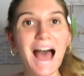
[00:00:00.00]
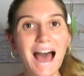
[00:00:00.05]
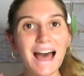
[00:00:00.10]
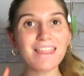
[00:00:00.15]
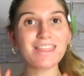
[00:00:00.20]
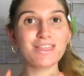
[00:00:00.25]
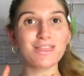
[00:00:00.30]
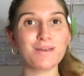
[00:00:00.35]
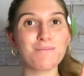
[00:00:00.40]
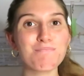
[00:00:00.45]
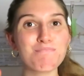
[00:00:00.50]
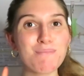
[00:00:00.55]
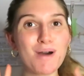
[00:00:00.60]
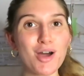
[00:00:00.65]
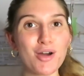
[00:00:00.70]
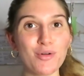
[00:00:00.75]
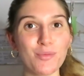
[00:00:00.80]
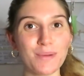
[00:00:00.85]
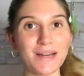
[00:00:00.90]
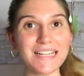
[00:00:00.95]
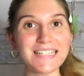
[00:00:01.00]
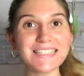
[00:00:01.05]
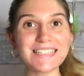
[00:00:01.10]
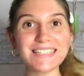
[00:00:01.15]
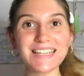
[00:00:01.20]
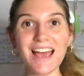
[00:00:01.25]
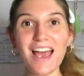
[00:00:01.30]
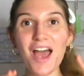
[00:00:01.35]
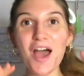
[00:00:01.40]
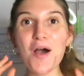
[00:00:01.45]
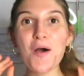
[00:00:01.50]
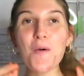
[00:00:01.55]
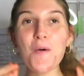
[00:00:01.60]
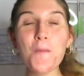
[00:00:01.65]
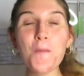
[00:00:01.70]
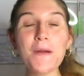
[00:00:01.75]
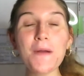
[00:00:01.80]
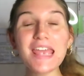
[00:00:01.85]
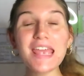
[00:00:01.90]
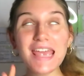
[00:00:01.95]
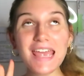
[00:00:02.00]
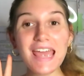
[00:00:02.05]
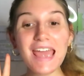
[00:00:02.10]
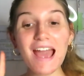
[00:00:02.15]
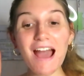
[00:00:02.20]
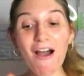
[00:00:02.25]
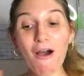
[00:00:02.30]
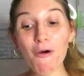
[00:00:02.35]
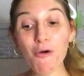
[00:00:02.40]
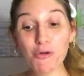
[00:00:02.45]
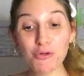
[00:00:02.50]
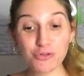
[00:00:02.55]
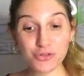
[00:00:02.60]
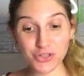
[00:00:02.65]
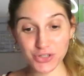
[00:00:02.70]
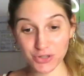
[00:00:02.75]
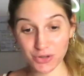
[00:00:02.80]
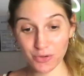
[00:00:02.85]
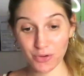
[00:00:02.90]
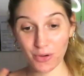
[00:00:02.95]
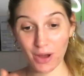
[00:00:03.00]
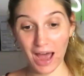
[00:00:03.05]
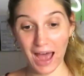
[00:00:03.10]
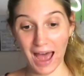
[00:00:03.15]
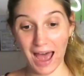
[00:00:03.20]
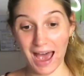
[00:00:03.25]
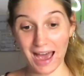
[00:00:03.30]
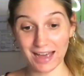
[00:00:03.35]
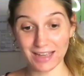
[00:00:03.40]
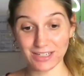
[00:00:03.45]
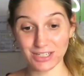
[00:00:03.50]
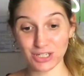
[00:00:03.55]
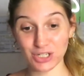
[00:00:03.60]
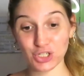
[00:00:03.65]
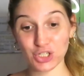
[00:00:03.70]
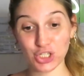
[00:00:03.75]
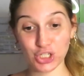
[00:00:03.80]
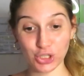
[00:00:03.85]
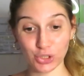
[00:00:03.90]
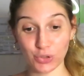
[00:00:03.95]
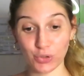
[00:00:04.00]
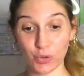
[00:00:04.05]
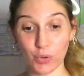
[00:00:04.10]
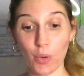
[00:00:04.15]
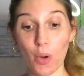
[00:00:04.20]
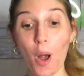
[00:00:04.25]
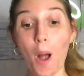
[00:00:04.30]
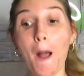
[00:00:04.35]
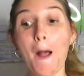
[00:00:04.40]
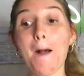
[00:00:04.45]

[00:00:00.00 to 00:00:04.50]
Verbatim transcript: at the moment we also had to